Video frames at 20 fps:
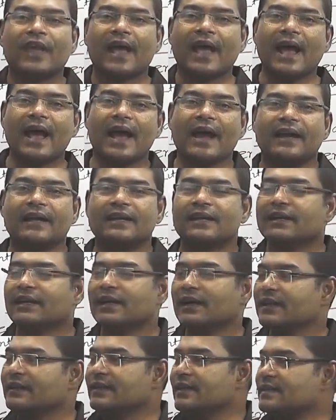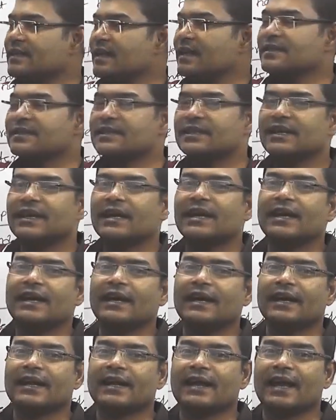And this is
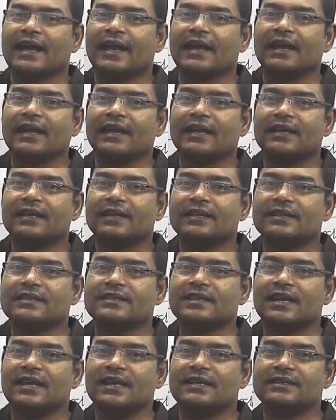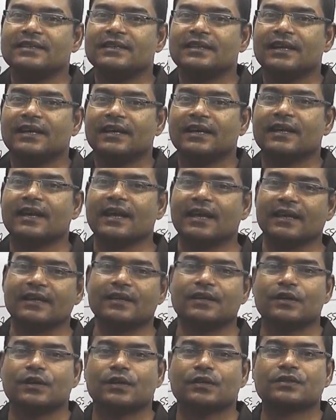ray. This is ray.
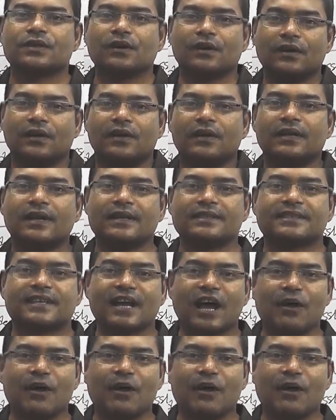So let's